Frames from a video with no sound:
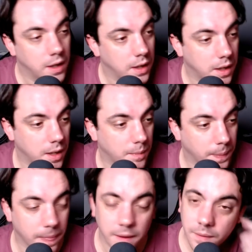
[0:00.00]
not
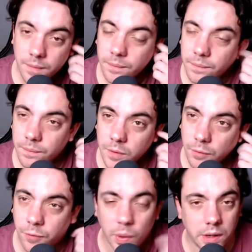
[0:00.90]

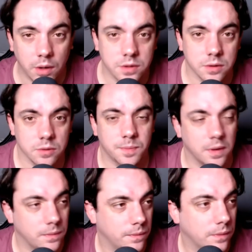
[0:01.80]
49ers news, but